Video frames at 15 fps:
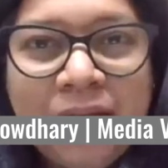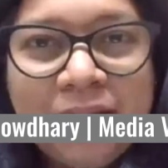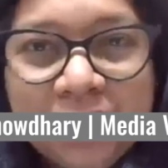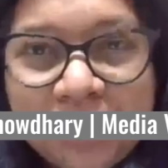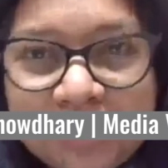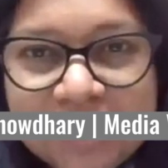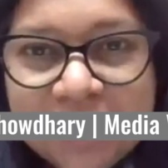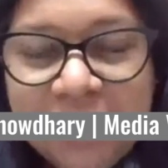
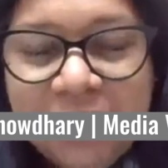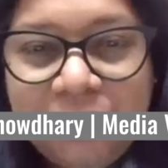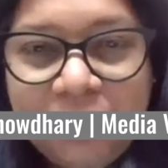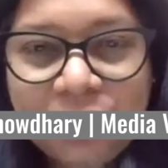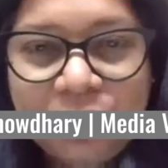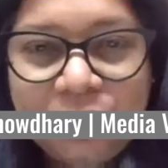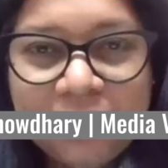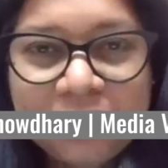initially
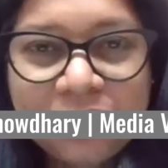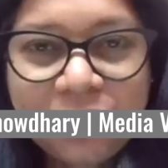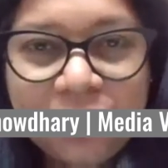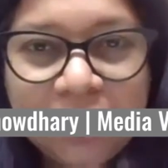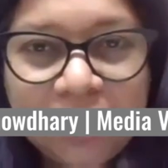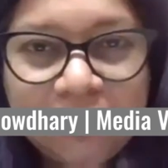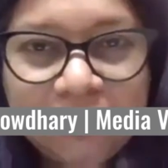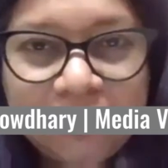we always
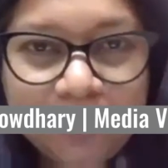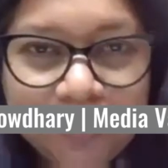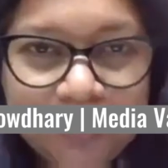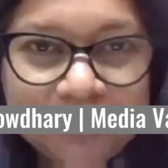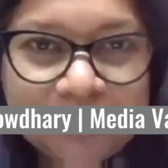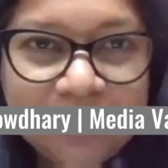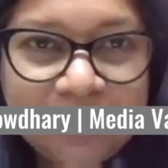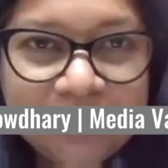thought if the
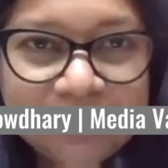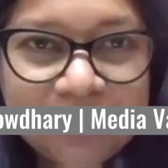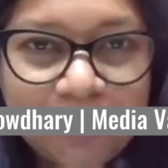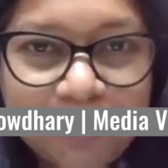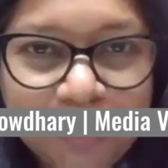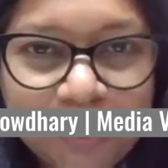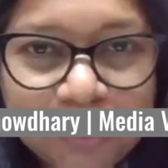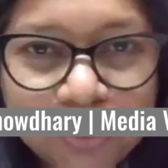press release is
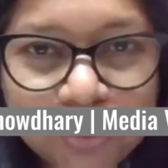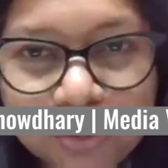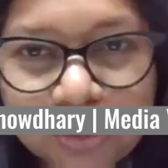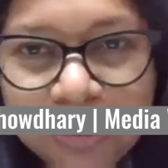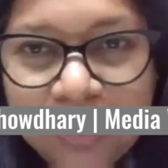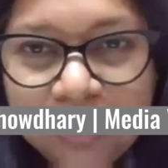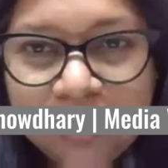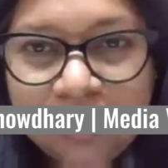up on
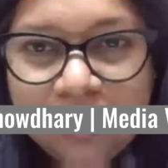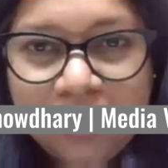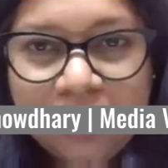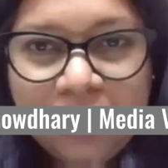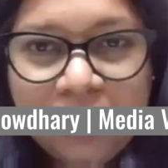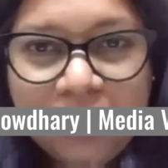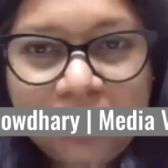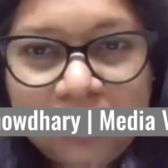Google,
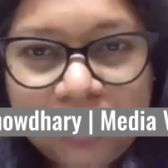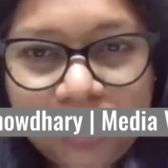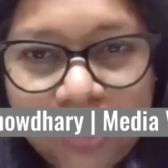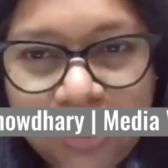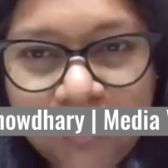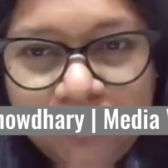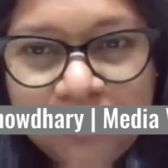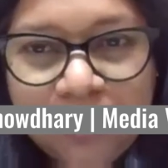
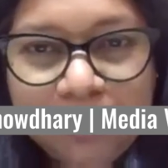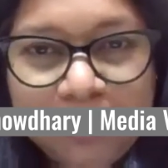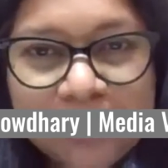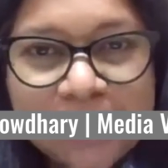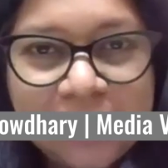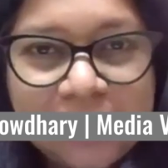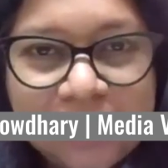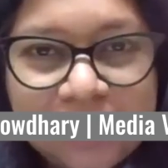if the
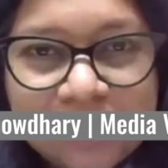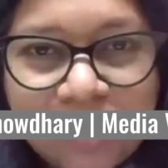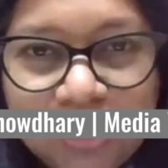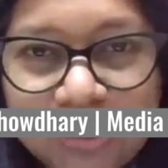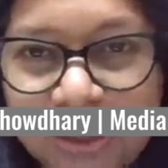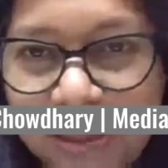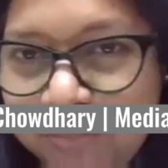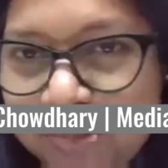press release has
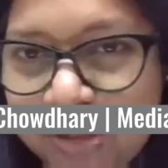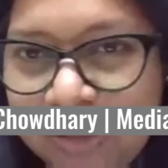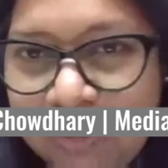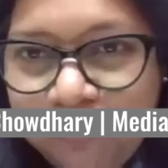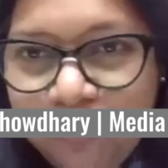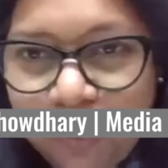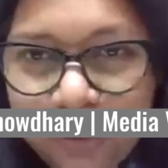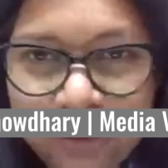got captured
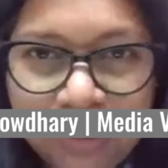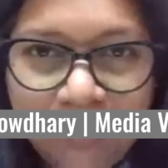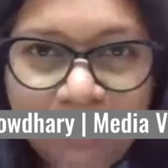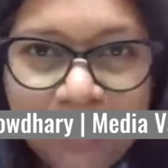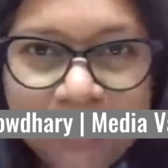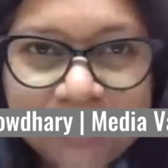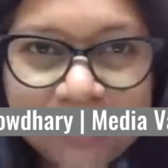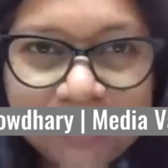at 40
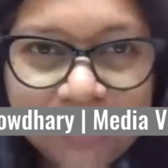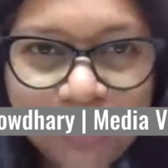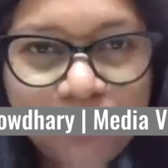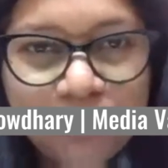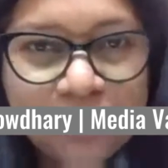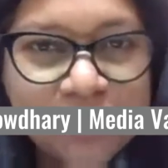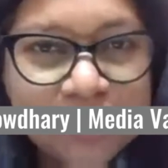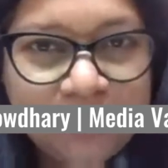places, you
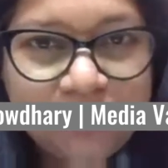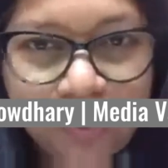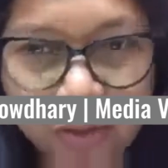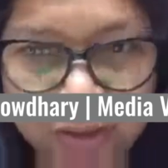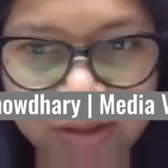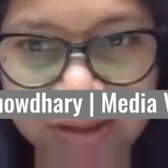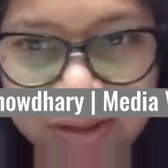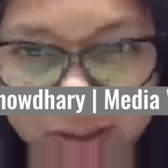will see
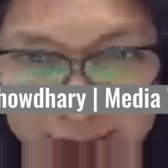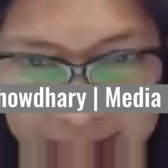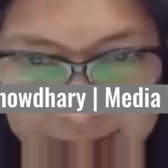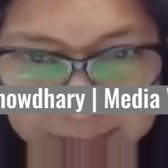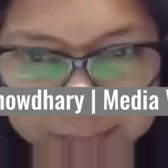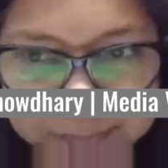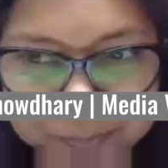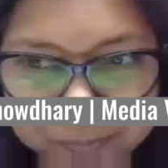40
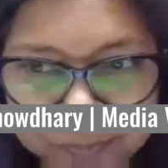links.